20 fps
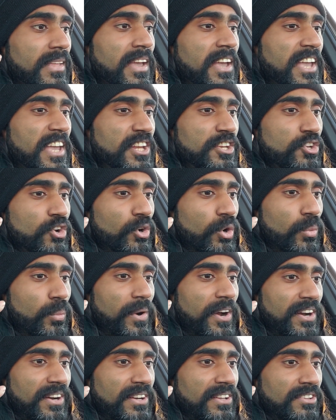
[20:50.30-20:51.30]
in your
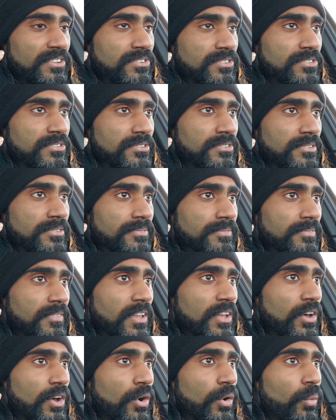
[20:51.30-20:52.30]
awareness,
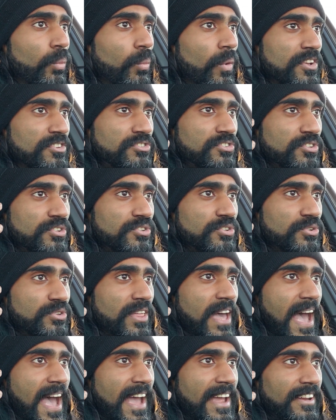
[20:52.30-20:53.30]
once you do
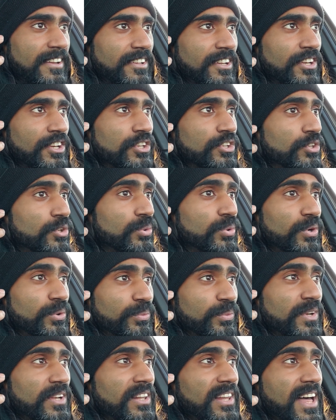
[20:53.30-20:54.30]
that, you will
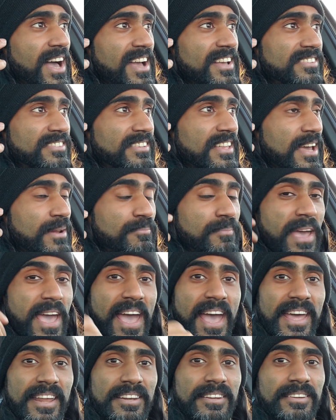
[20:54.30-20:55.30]
realize that,
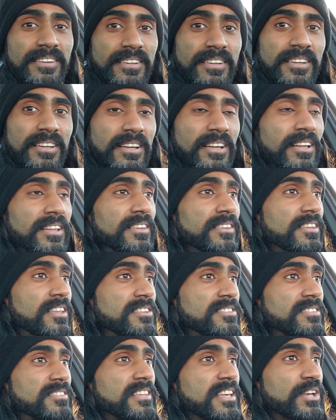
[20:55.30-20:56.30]
man,
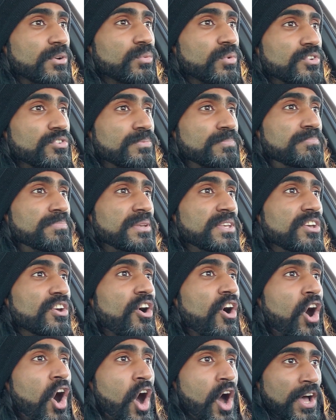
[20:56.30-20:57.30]
this thing was
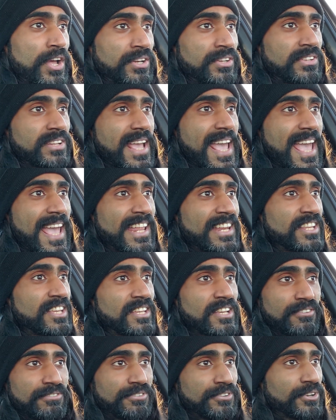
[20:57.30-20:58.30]
beyond
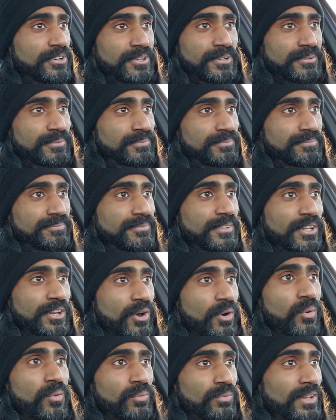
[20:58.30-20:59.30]
any of your, you
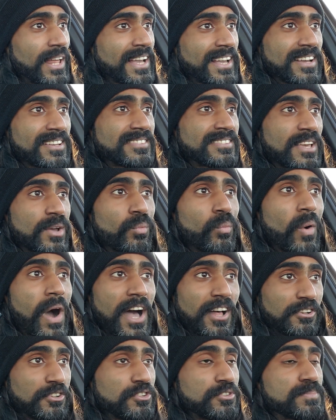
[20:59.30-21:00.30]
know, like I say,
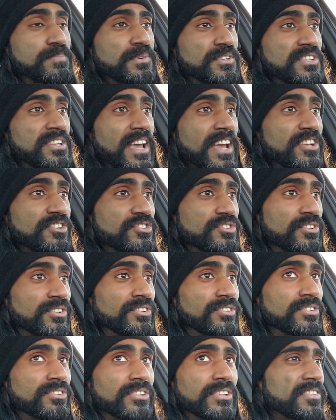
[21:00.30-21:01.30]
wildest
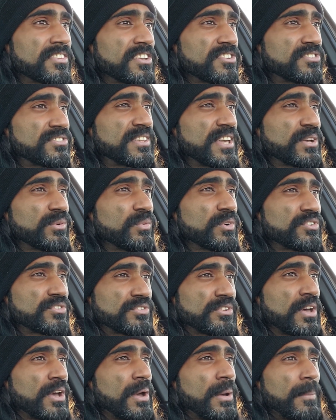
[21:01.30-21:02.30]
potentials. This thing
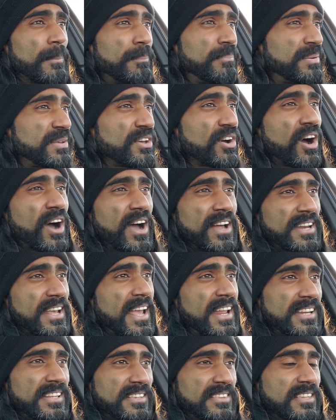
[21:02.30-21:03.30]
was beyond
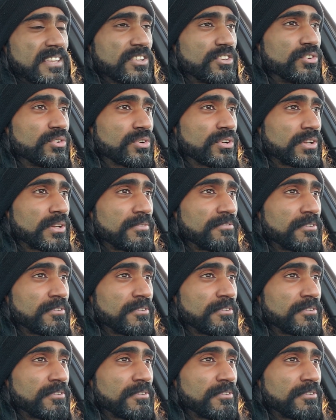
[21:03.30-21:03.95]
anything you could have